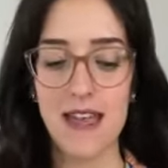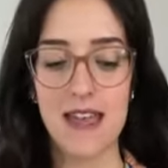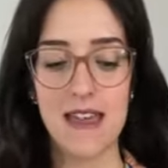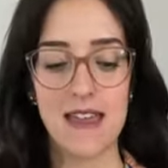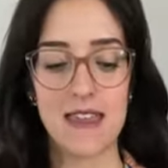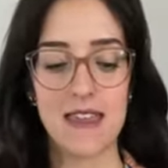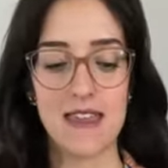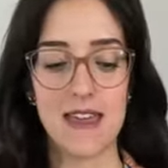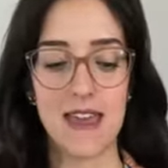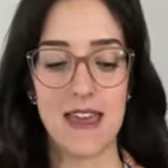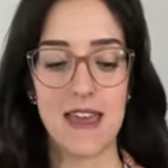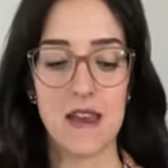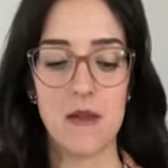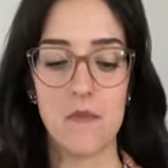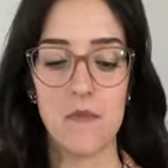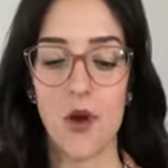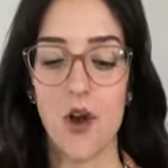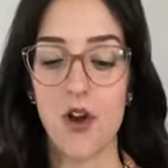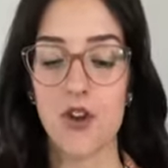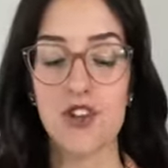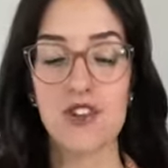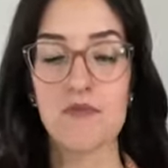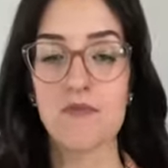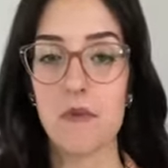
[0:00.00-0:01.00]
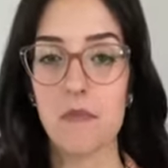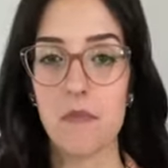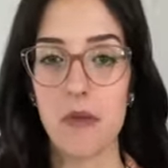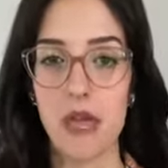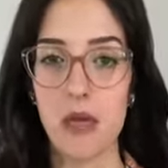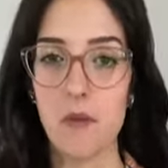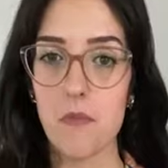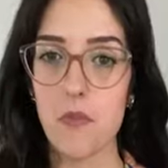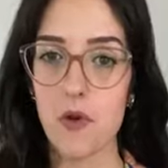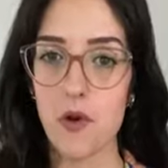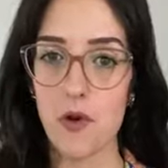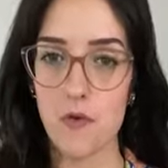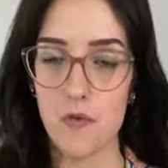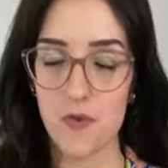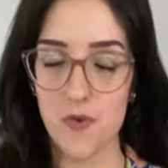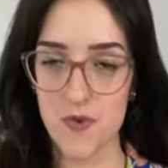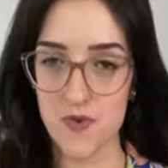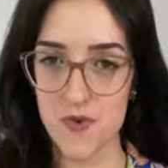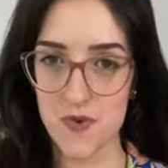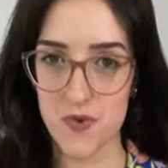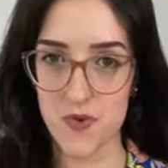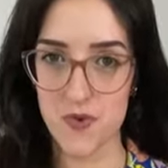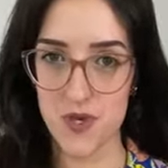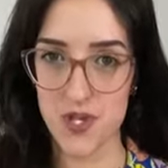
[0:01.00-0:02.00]
then parchment paper will
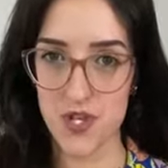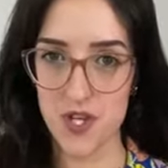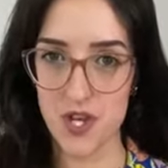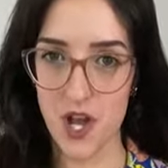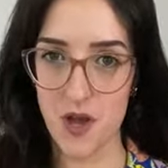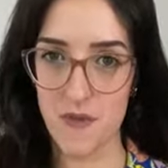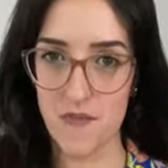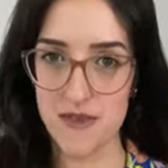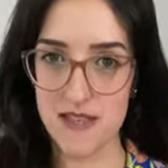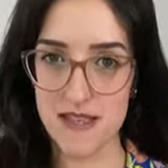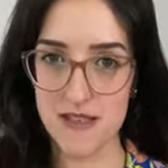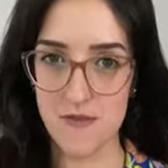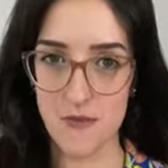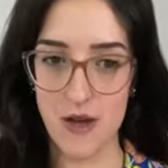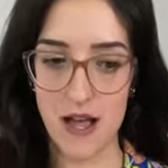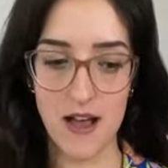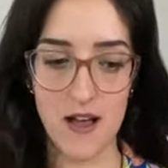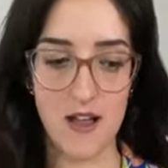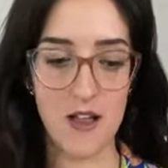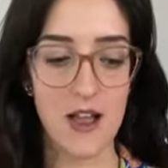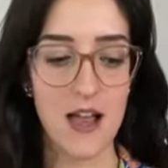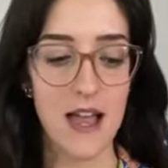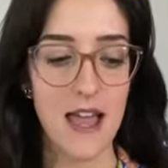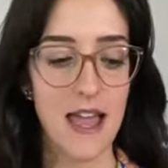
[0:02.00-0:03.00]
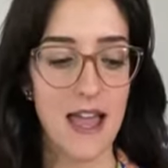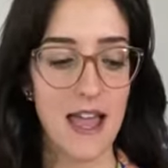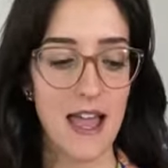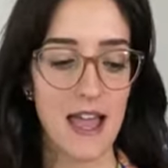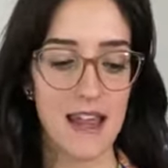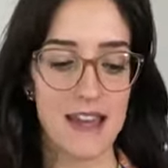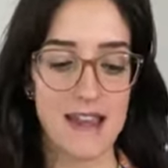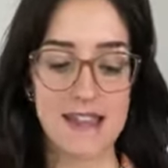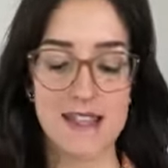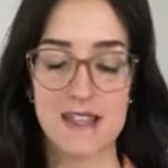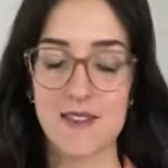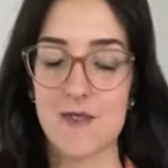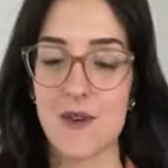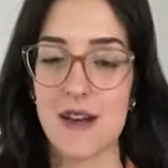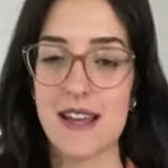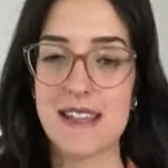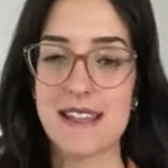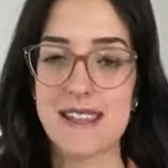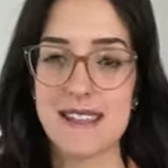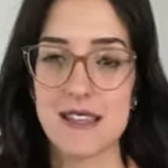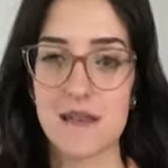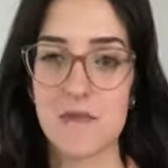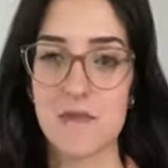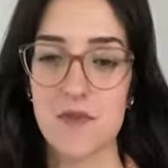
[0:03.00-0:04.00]
do the job as well. And it's
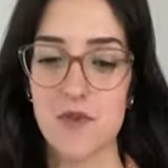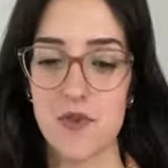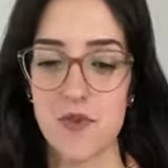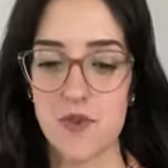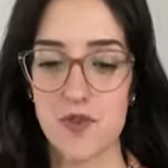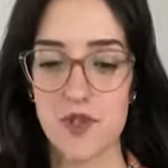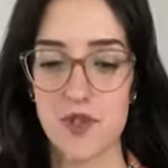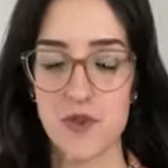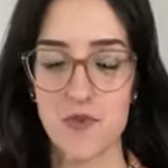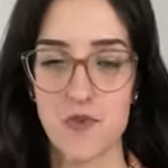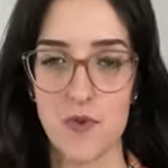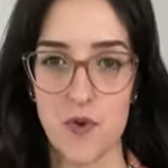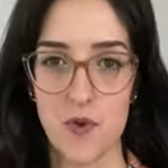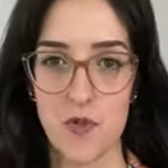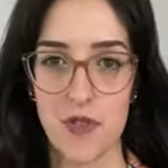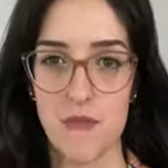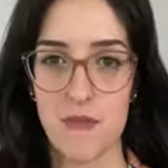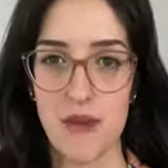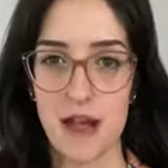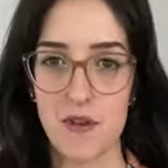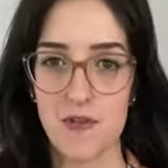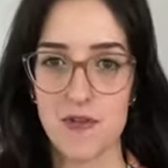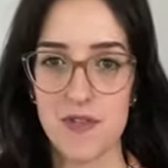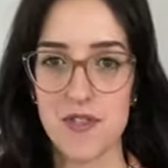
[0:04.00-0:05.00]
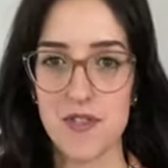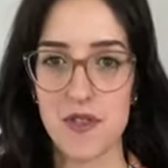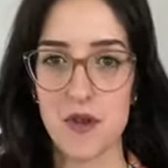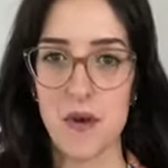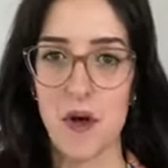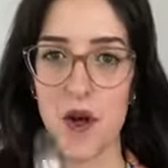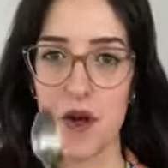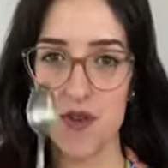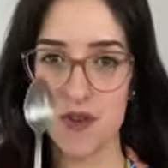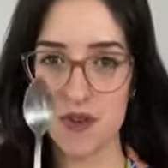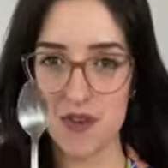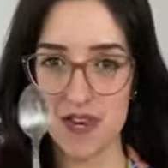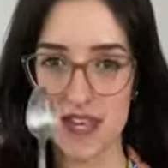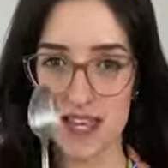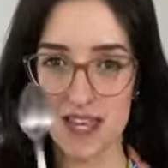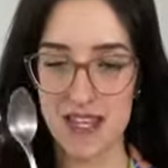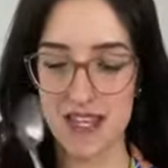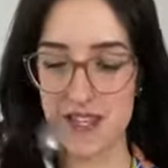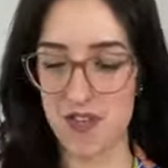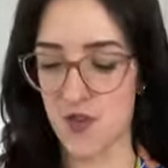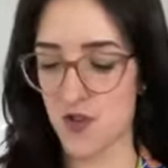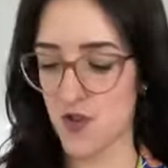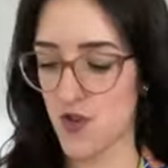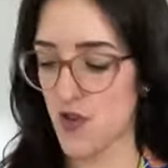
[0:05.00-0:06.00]
quite simple to roll them out. So all you need
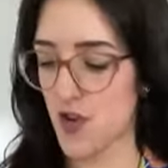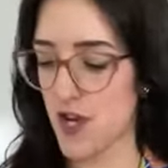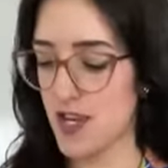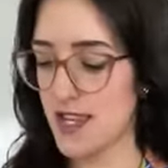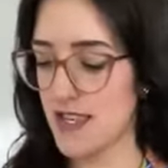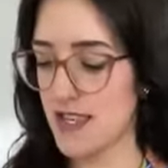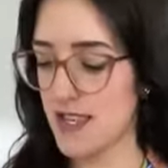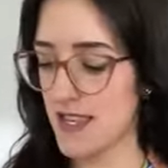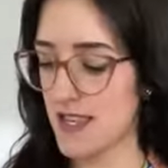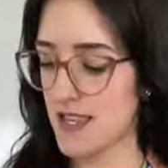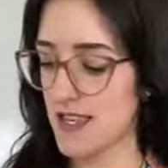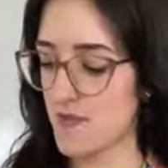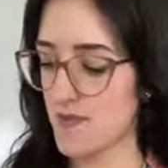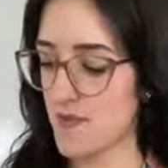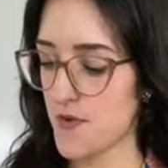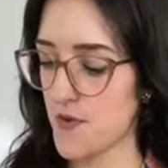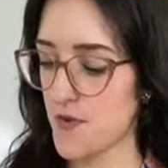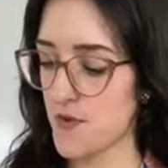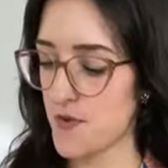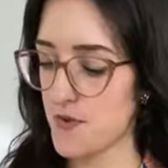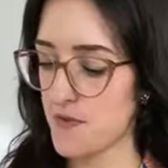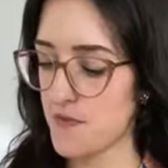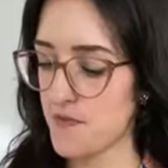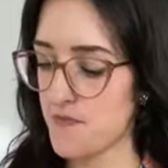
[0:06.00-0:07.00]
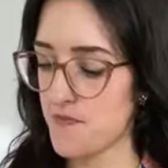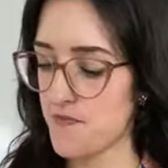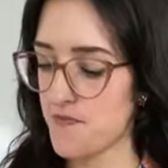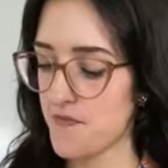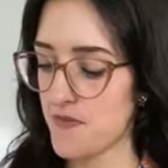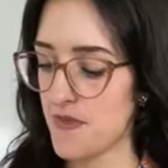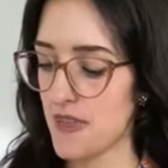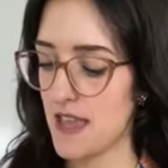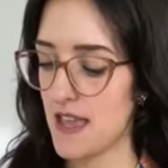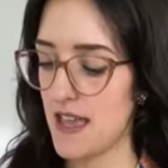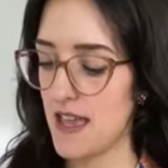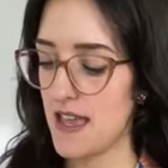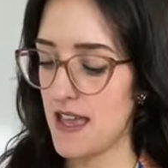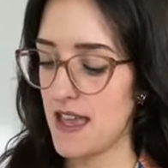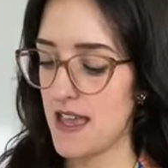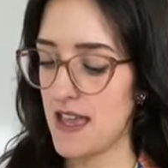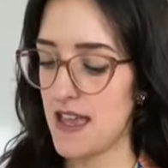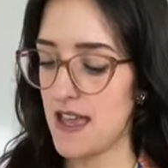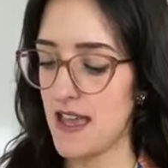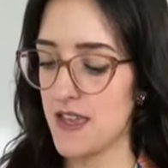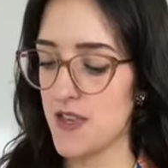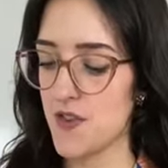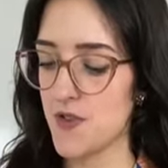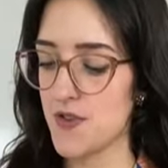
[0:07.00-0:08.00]
is your trusty spoon,
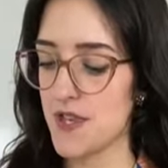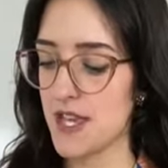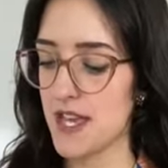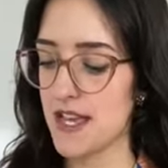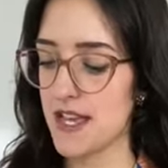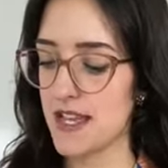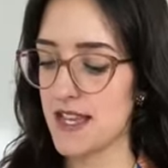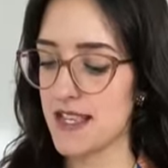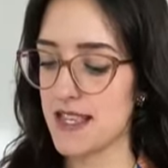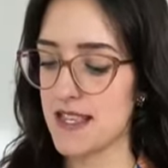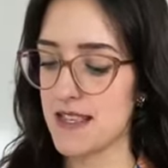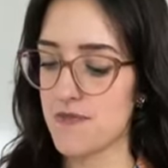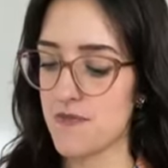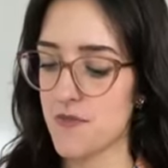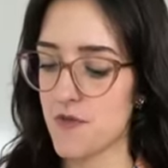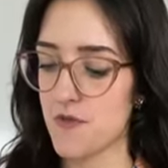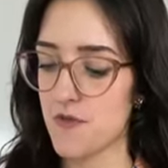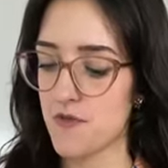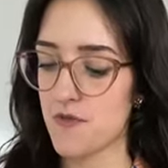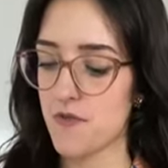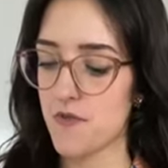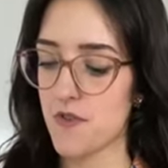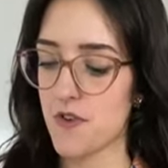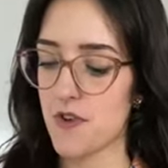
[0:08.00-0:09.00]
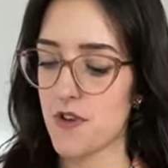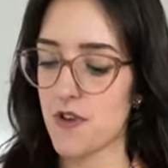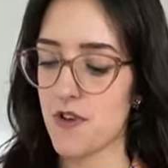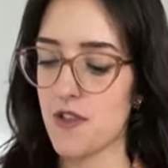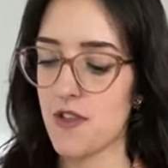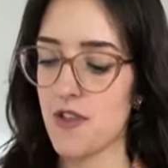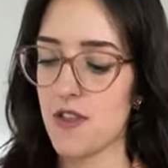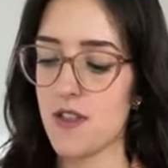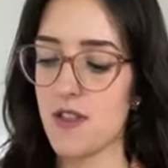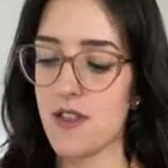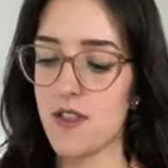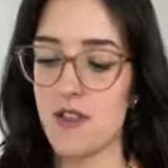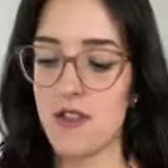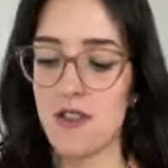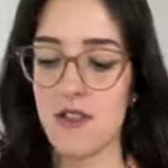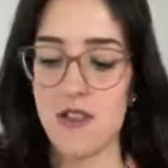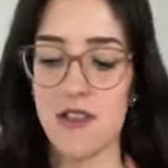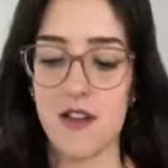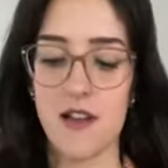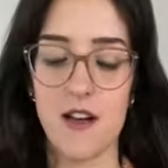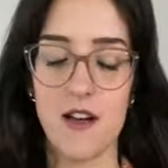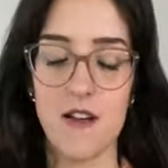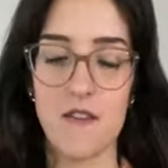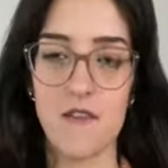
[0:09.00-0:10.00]
and you take a spoonful
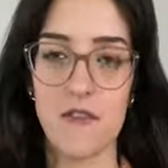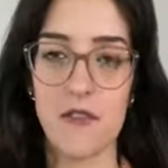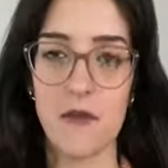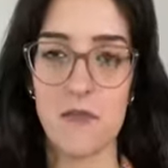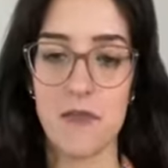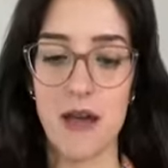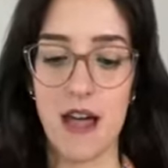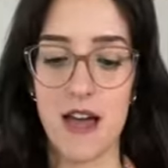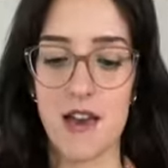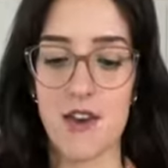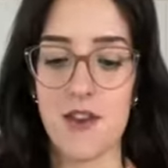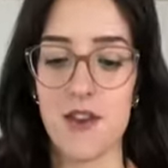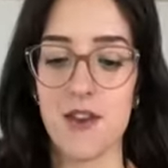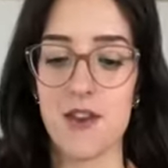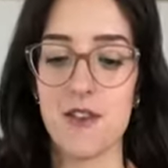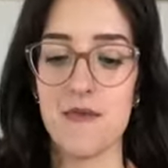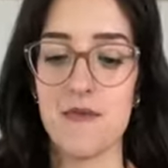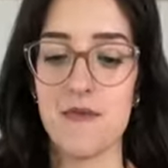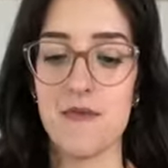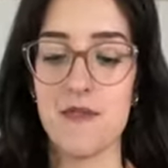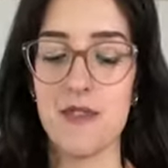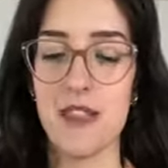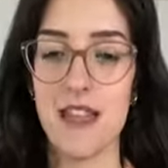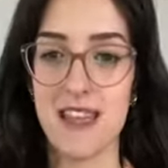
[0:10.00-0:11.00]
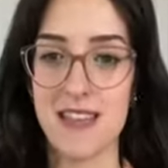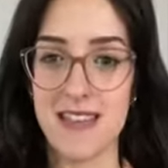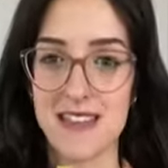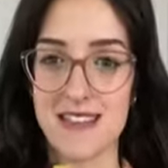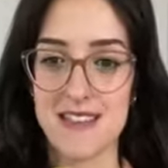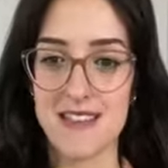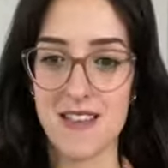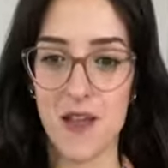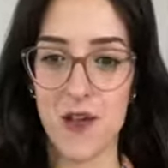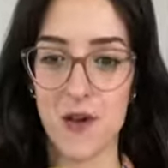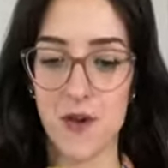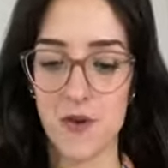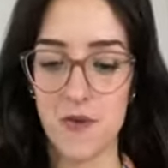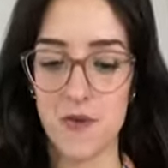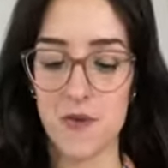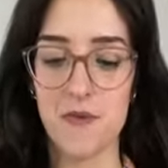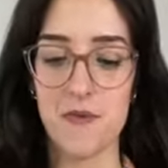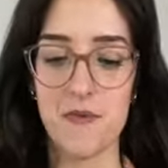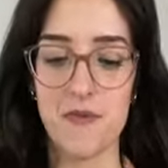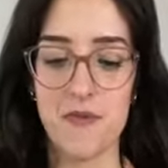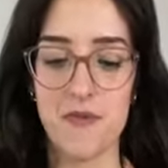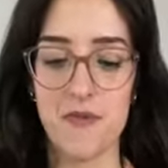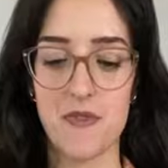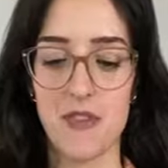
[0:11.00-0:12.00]
of the batter like so,
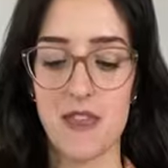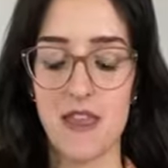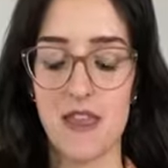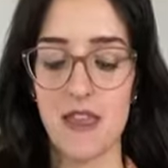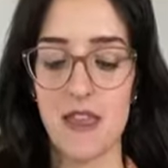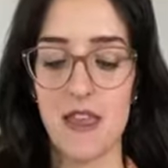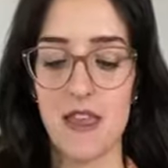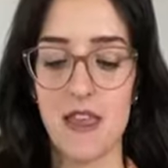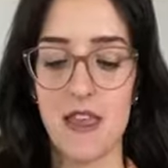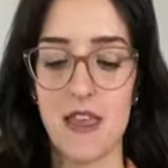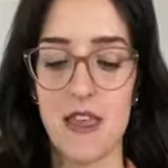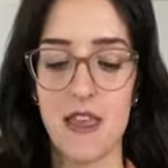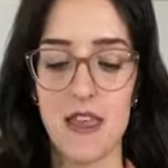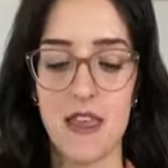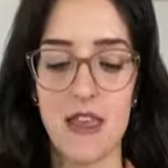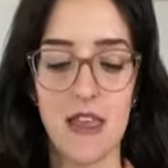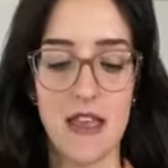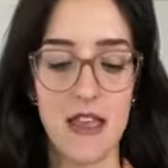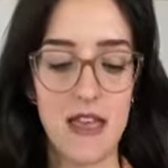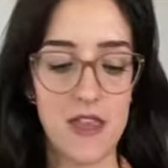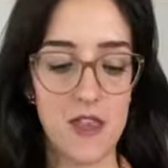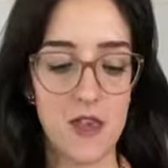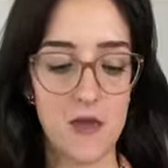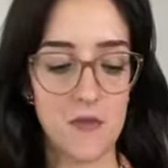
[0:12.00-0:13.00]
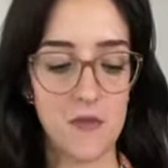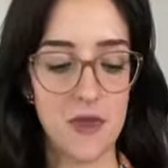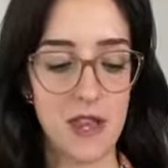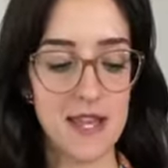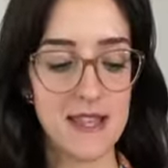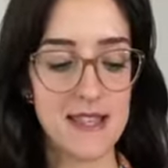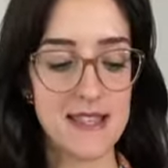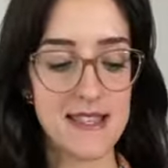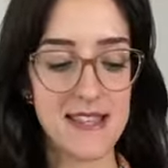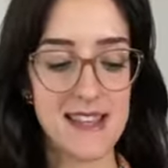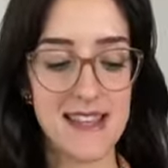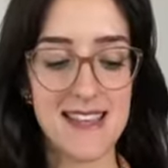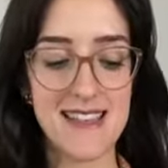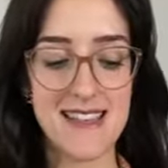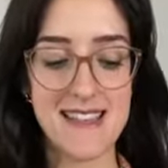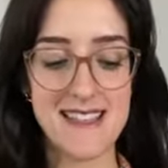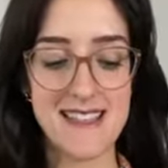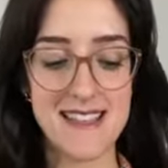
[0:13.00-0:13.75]
and you place it